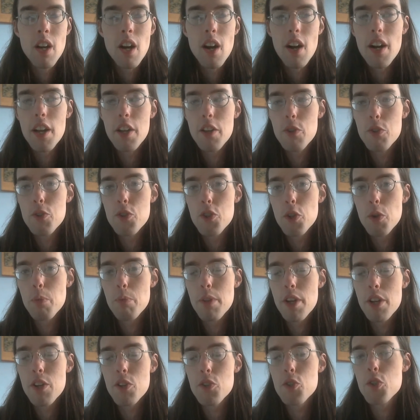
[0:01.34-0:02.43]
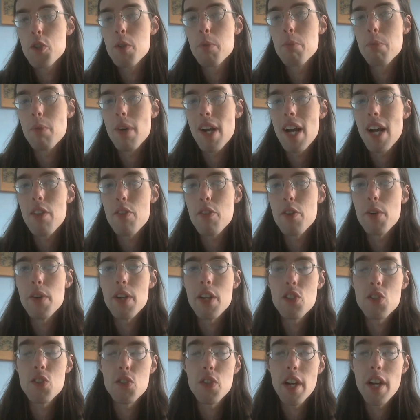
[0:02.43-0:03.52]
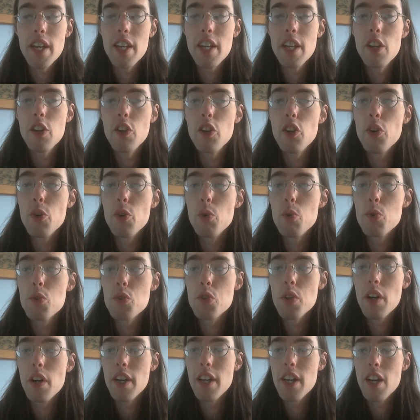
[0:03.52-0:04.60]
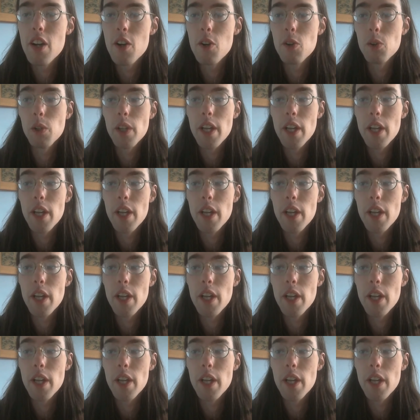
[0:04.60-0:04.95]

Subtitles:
All right, YouTube, there's some rather exciting news here.